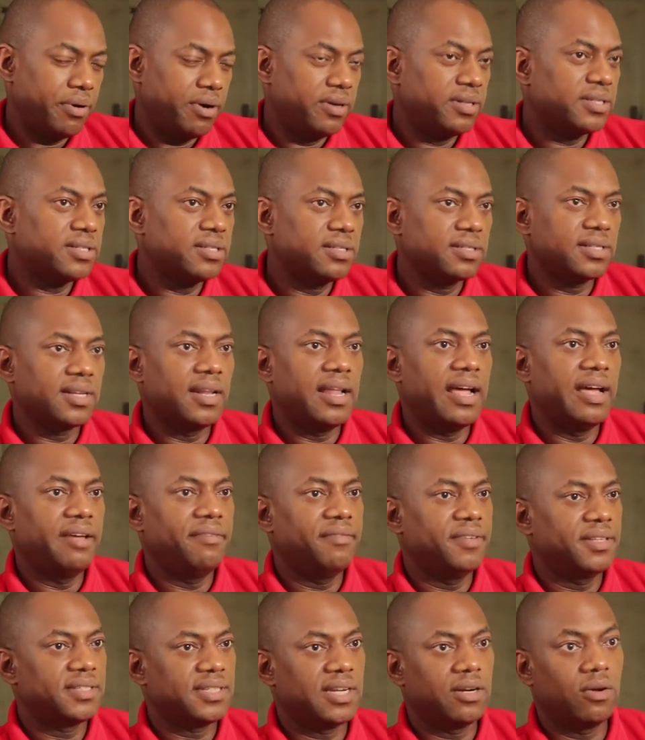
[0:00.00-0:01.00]
person's
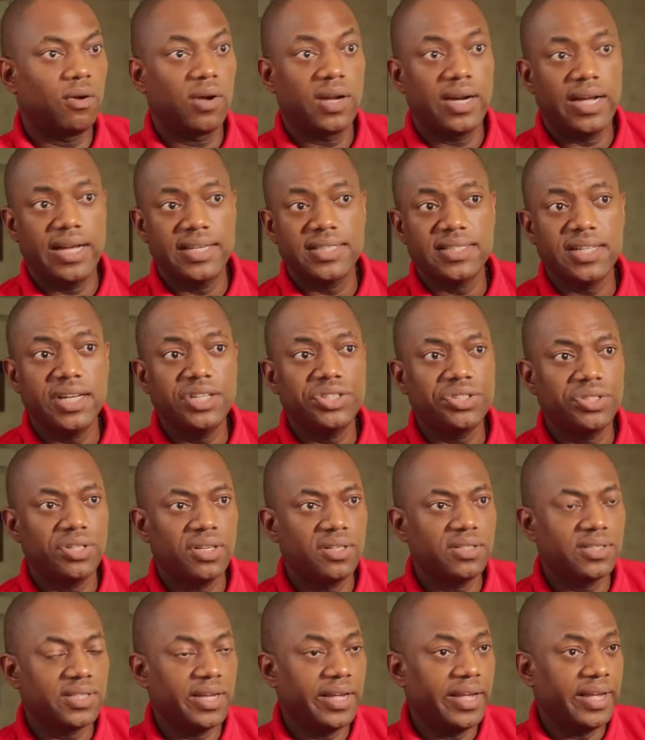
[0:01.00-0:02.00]
life, it's an
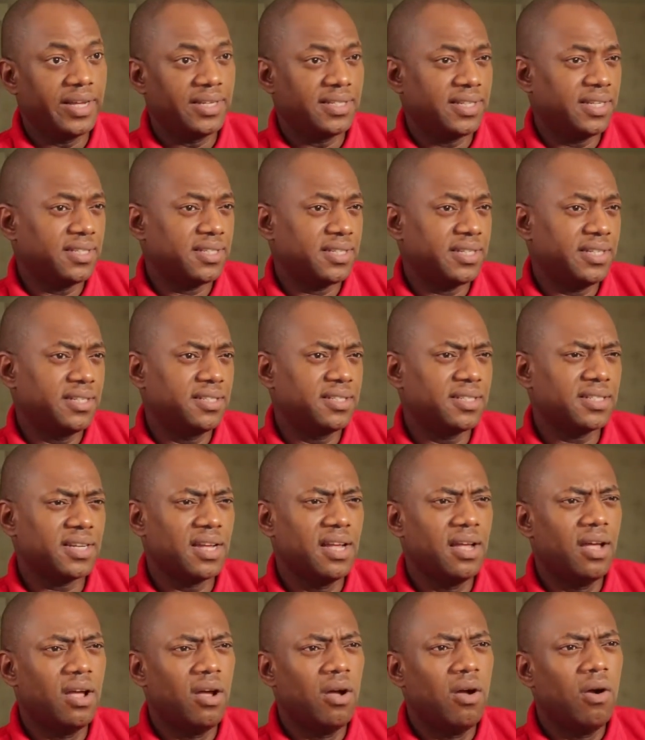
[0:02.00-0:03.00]
organizational
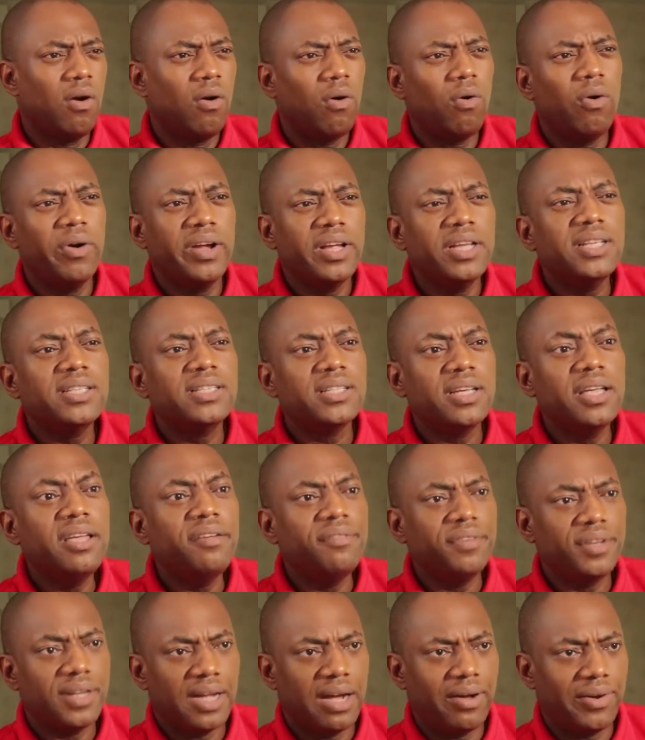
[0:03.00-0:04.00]
existence, or is
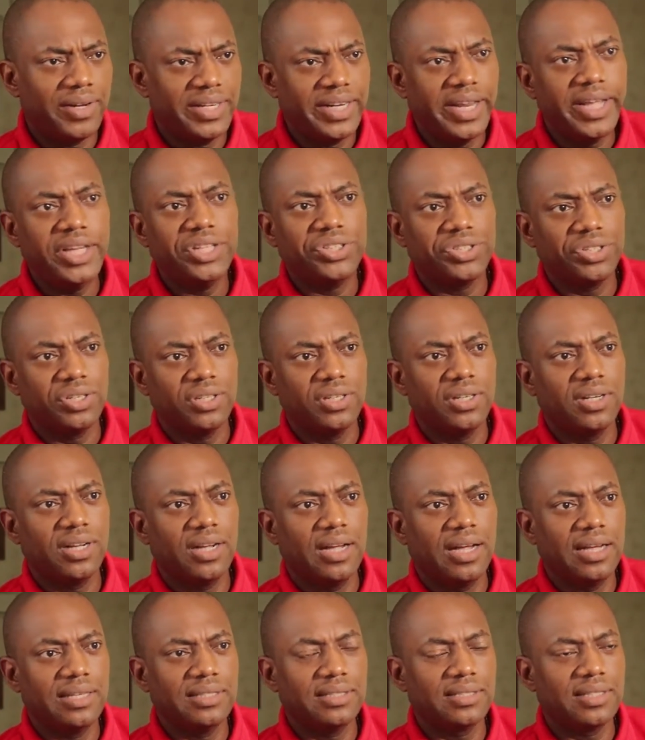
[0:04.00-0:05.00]
even our nation,
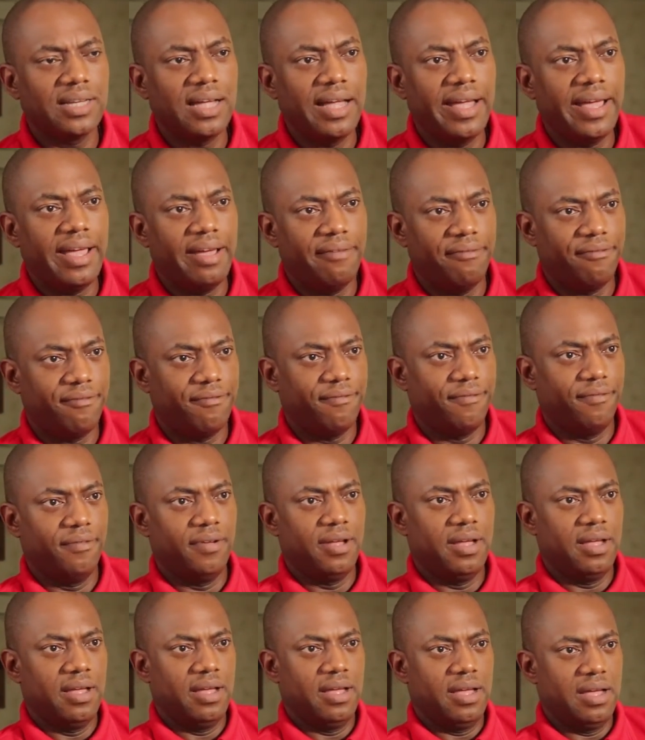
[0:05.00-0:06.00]
as I have
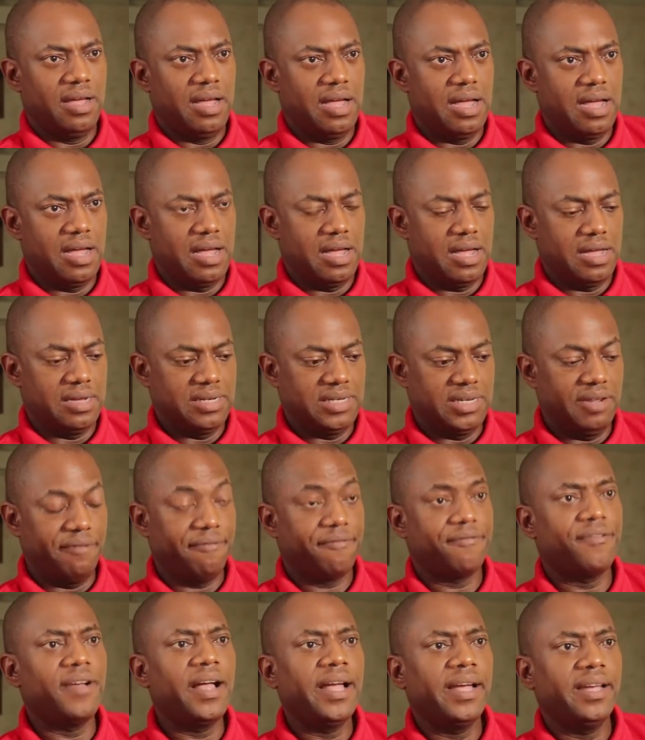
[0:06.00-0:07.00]

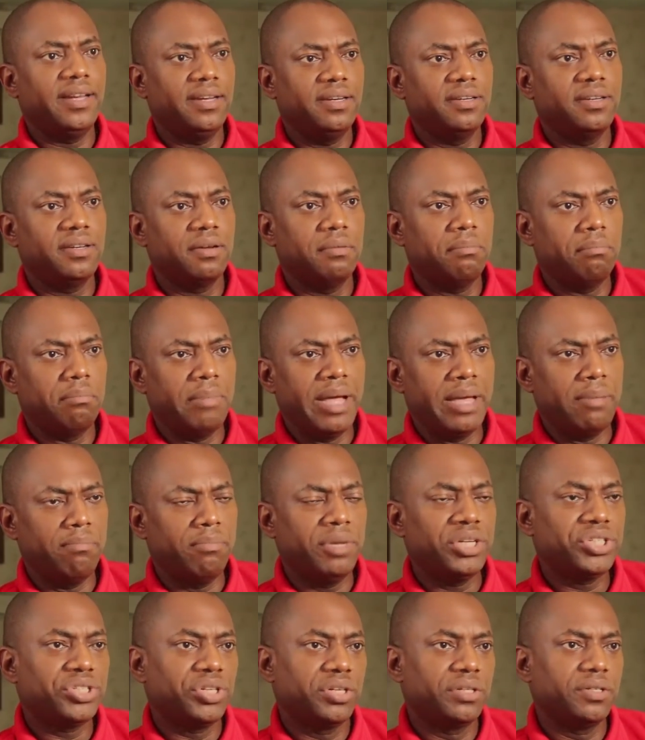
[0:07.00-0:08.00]
defined
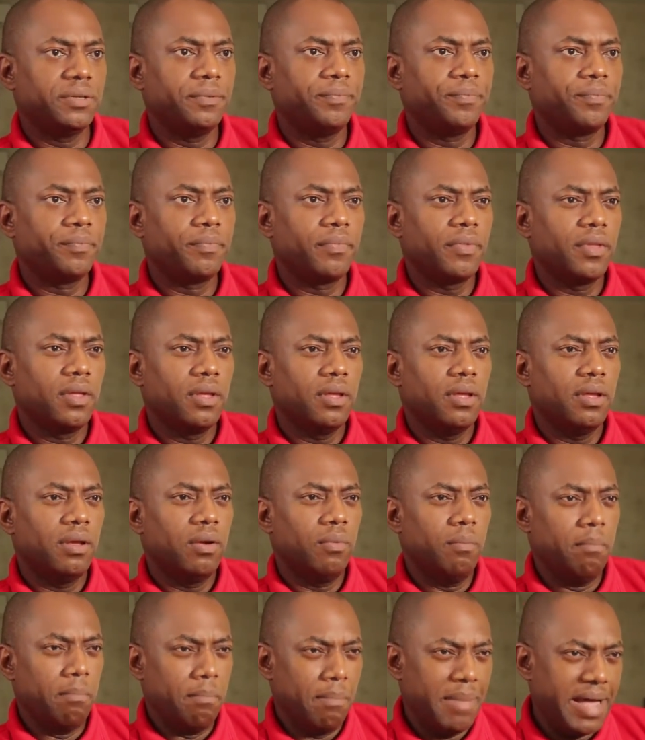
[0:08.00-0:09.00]
my mission,
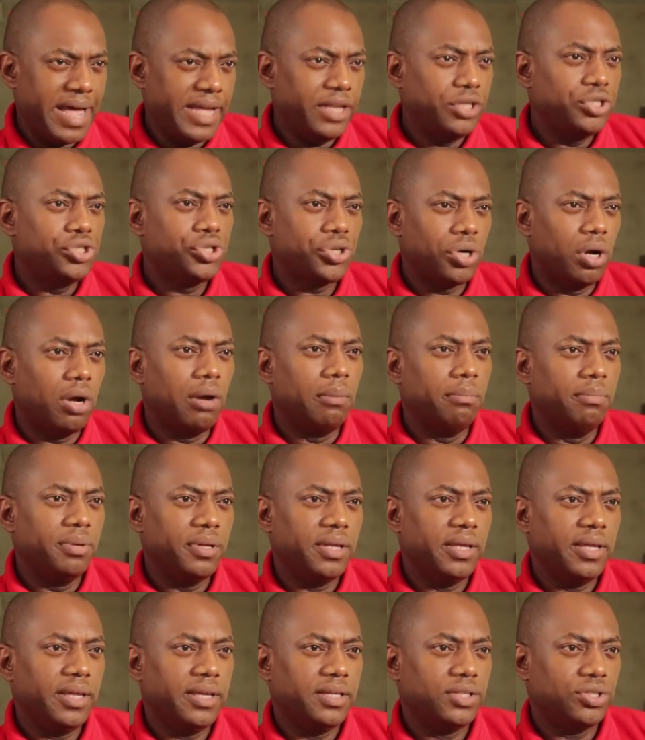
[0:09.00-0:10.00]
my
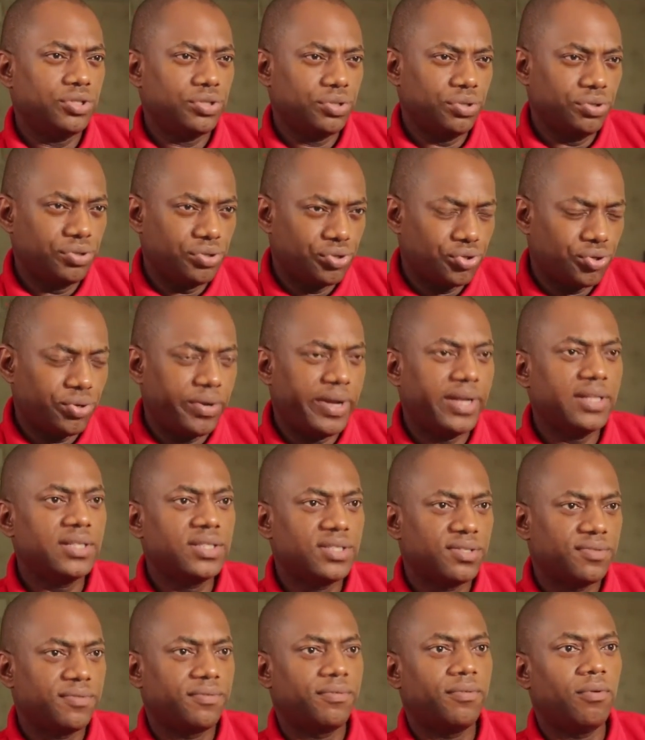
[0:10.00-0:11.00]
job is to
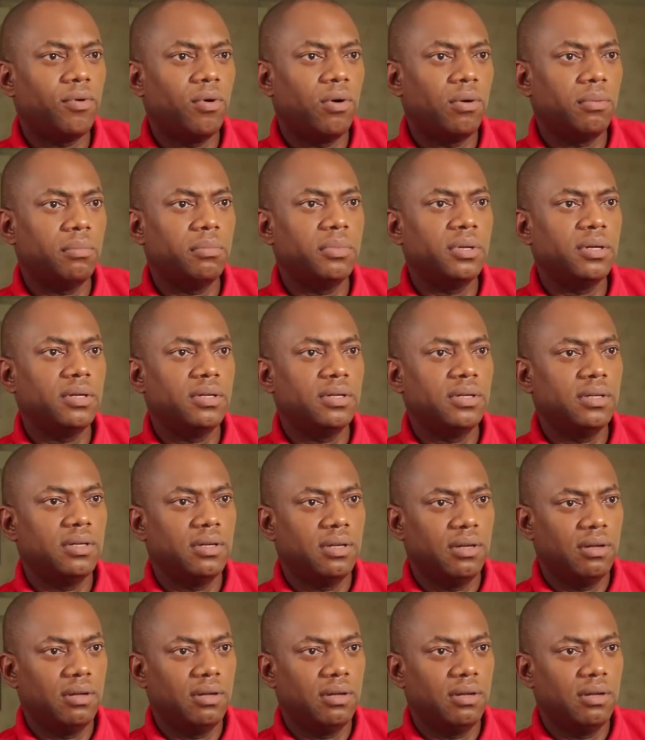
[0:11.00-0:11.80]
transform